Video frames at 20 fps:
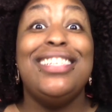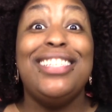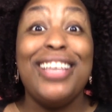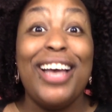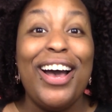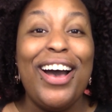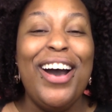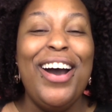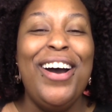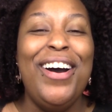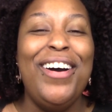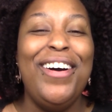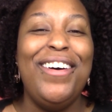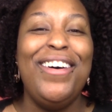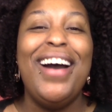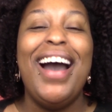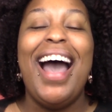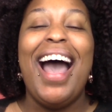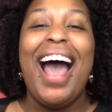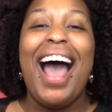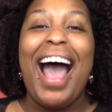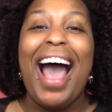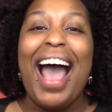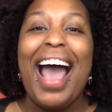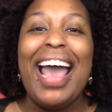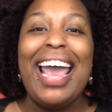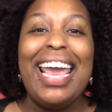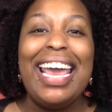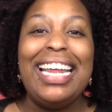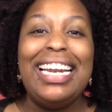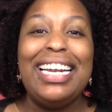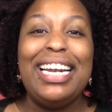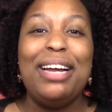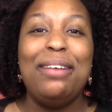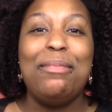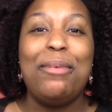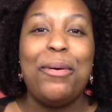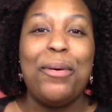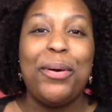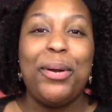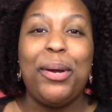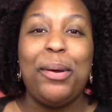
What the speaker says: So I ended up going